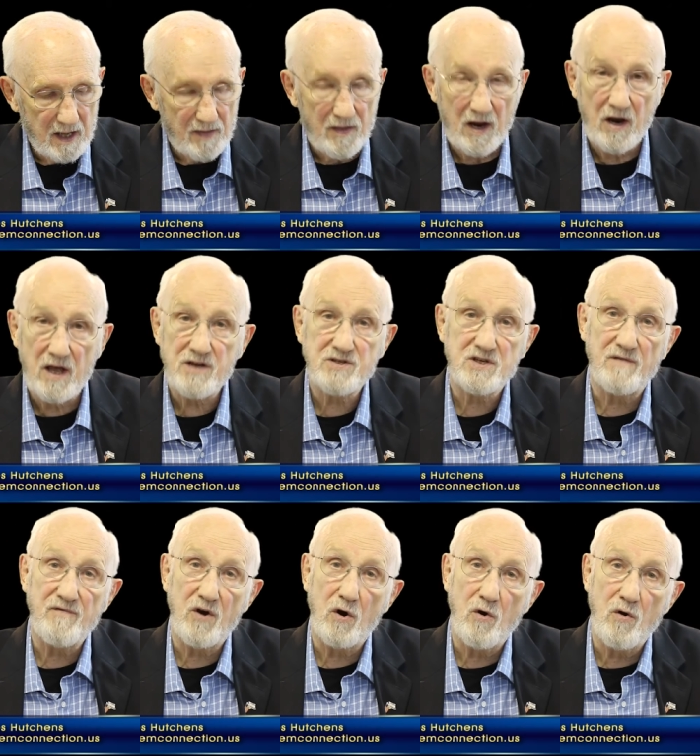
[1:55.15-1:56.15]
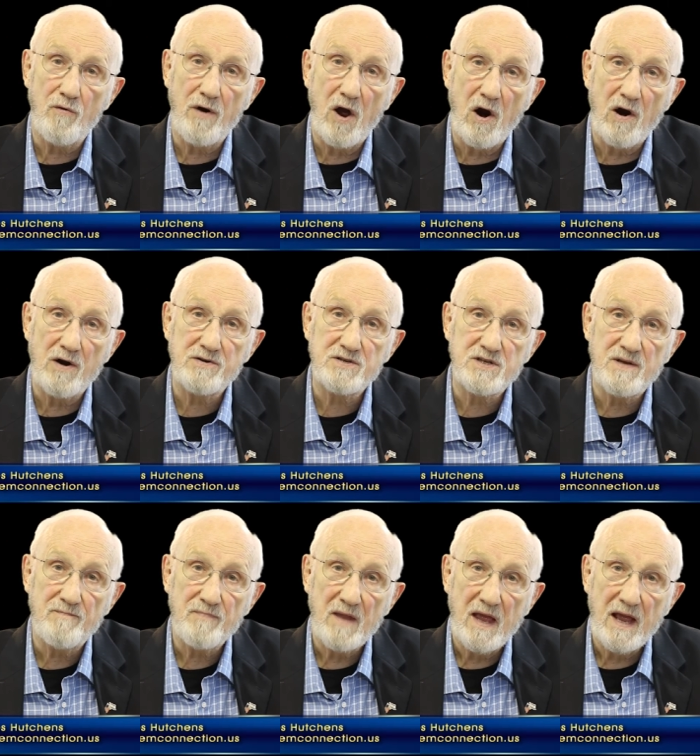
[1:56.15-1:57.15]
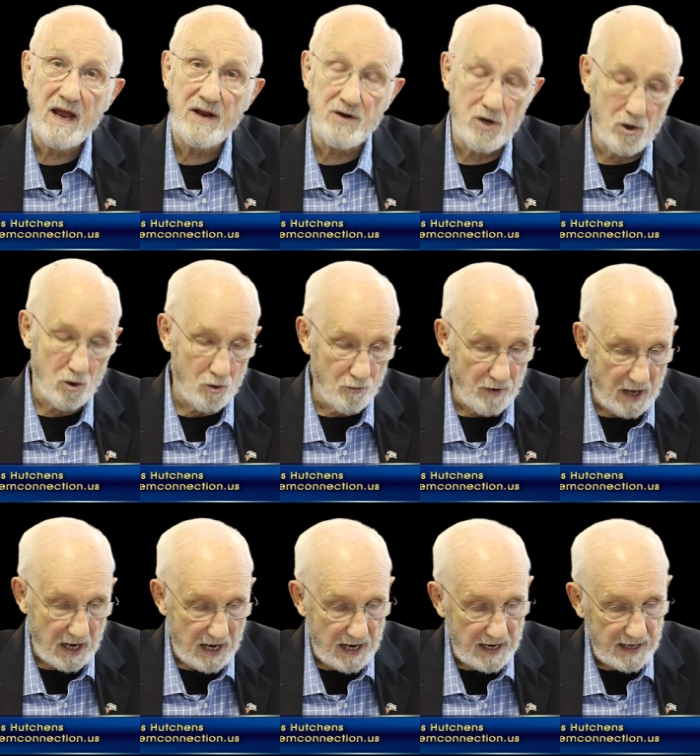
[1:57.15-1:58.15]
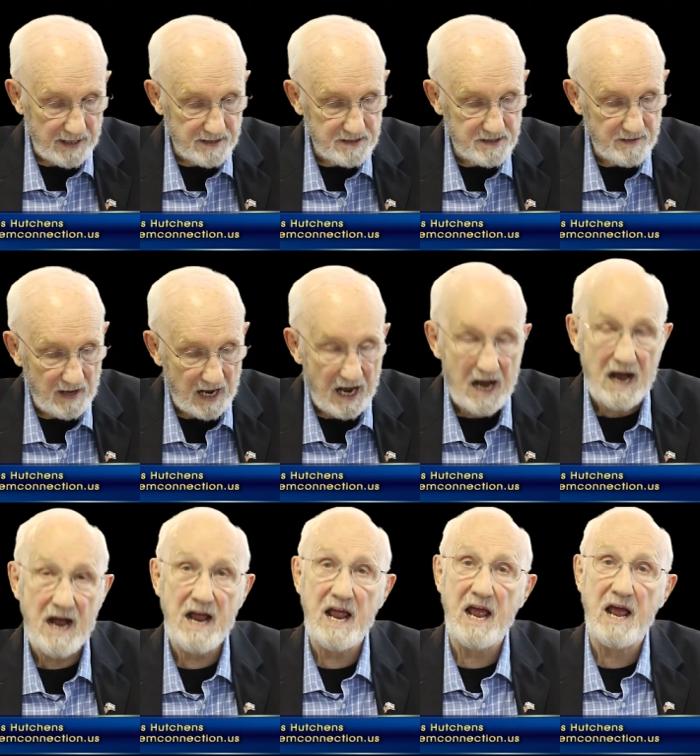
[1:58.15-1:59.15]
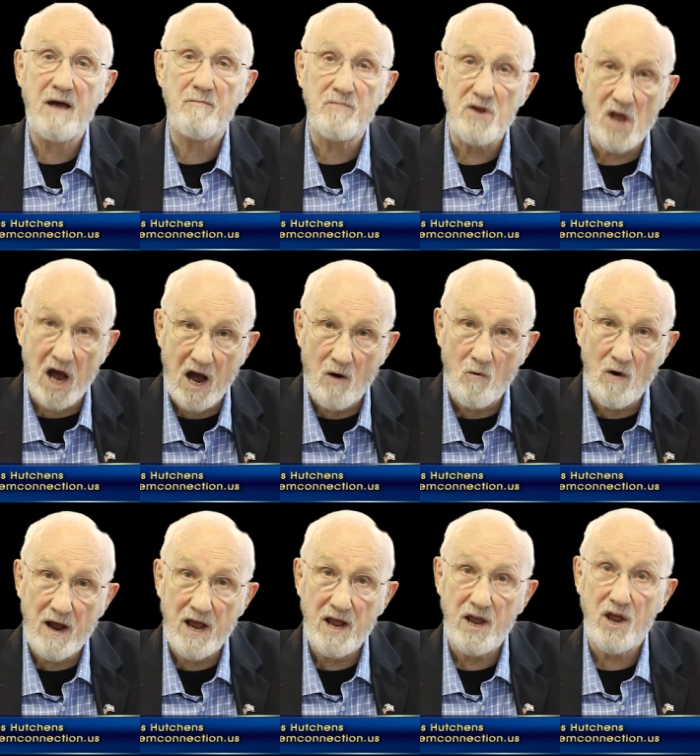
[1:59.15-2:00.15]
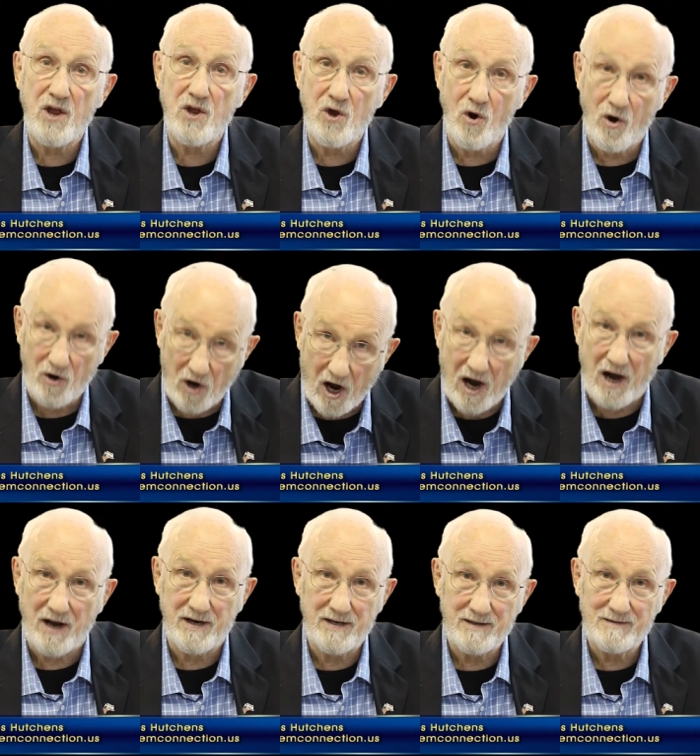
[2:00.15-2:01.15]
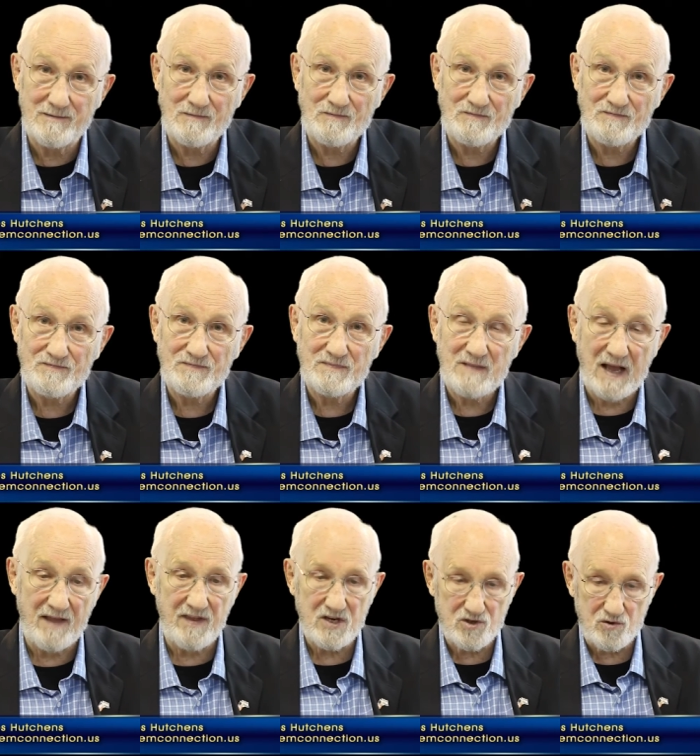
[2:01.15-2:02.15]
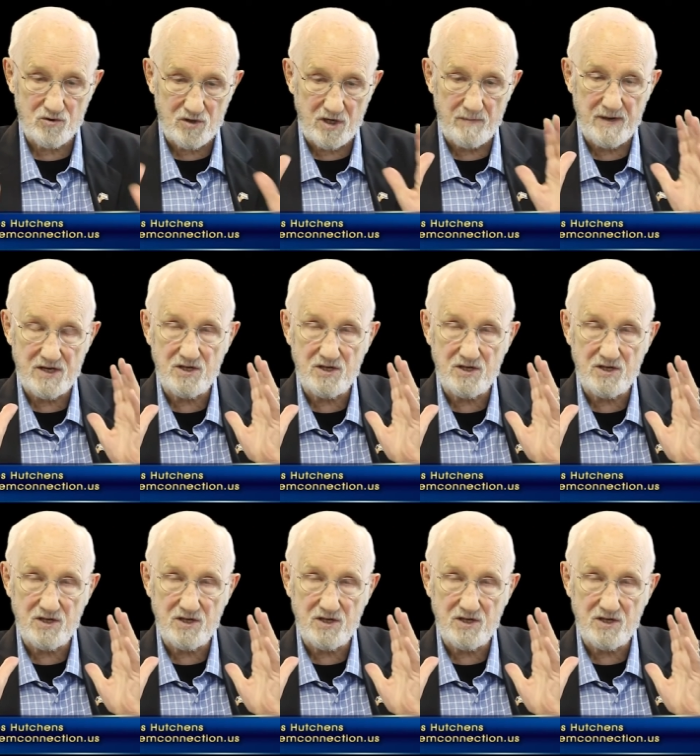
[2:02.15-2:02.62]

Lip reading: the lusts of your own hearts and your own eyes. I am Yahweh your God. Now this was to be